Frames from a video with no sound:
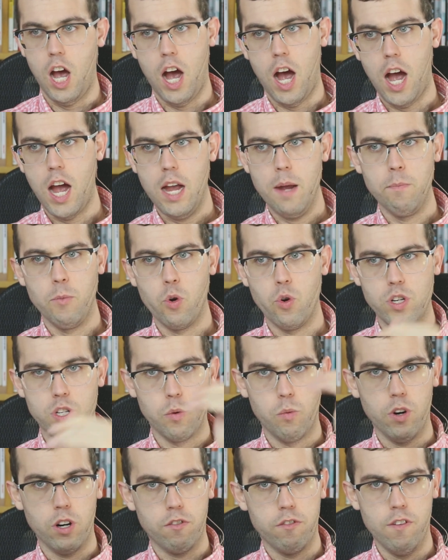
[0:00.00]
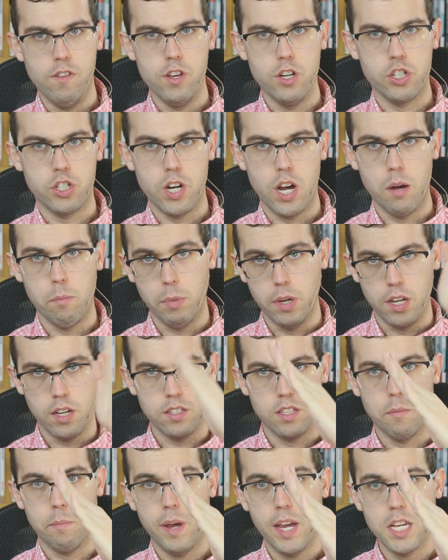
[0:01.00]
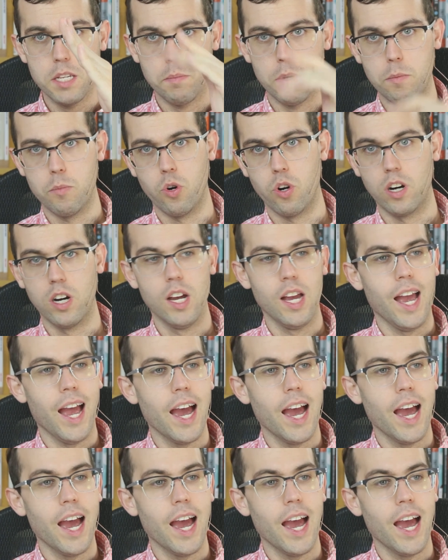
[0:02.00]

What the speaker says: I'm going to work for this job because it pays me more,